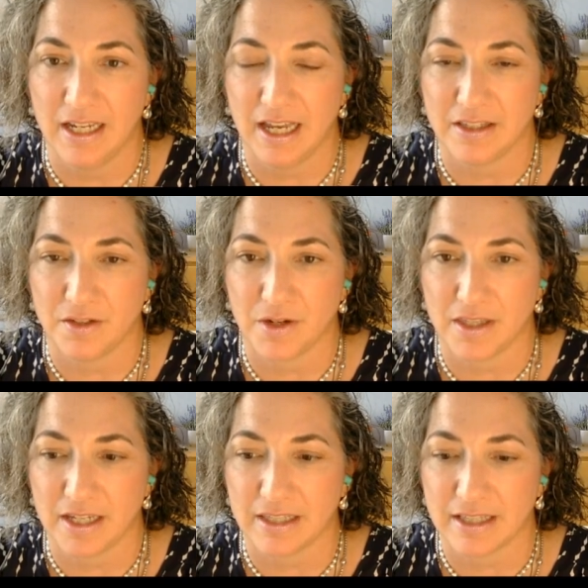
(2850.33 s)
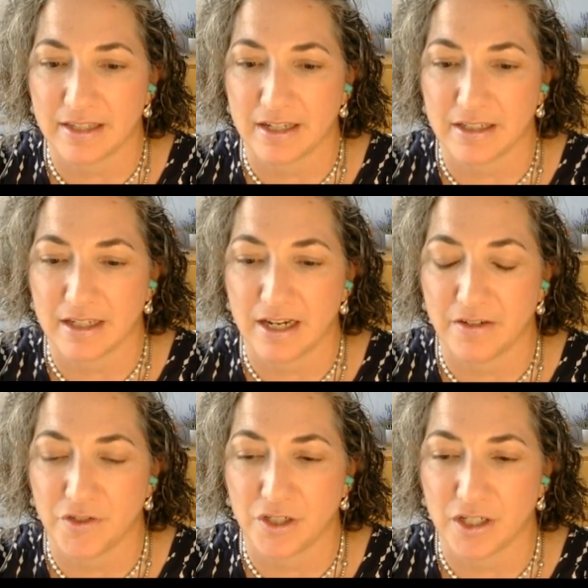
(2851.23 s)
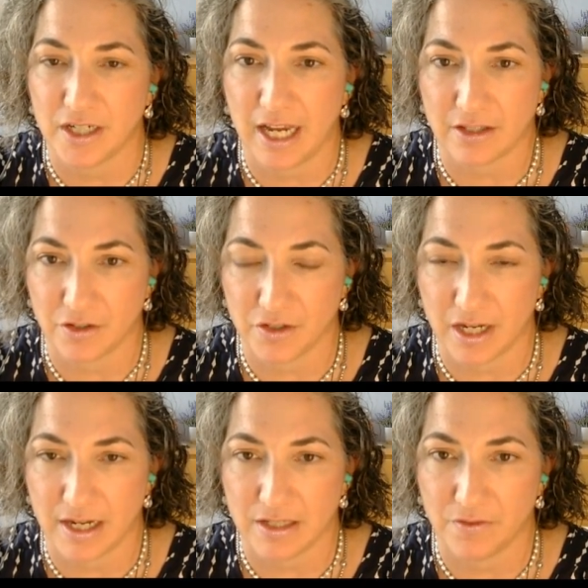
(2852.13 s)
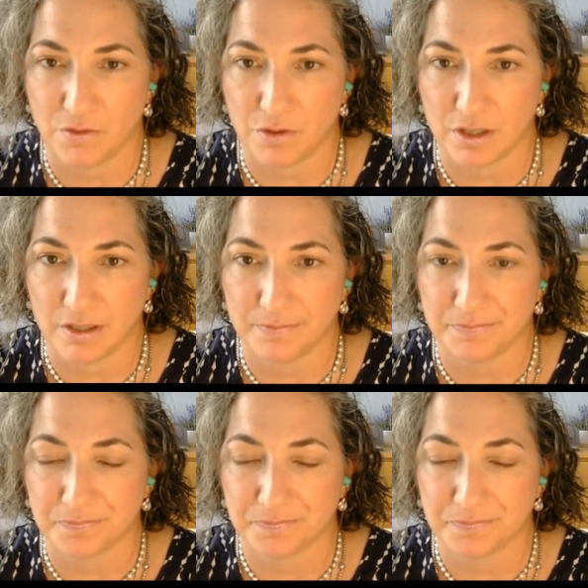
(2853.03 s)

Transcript: And so I think that's a kind of a good exercise for